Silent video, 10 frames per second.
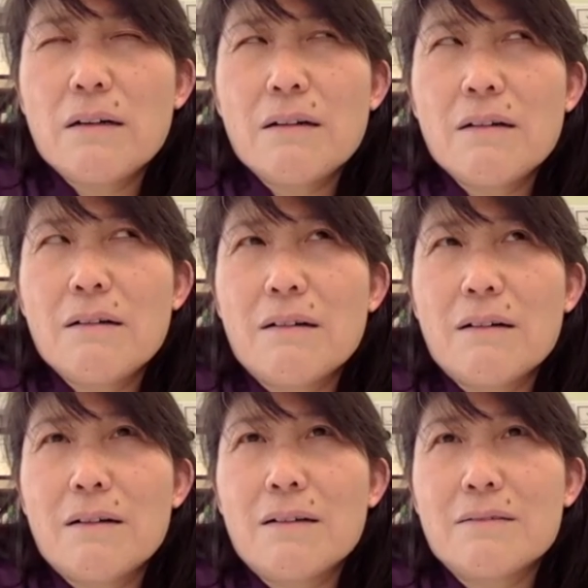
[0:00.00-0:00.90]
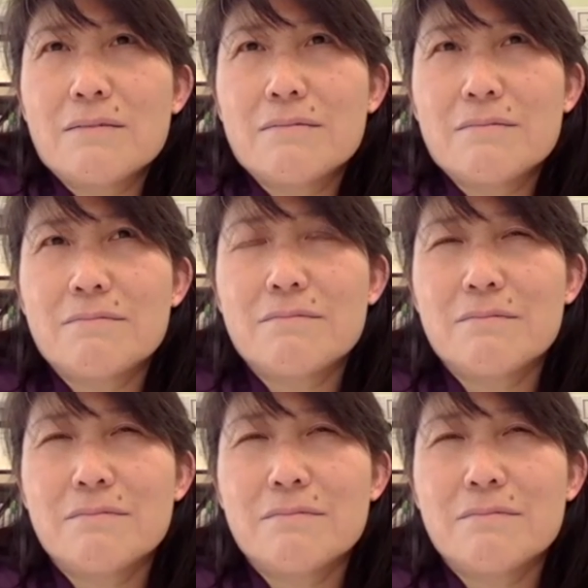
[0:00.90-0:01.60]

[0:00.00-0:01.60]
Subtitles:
I'm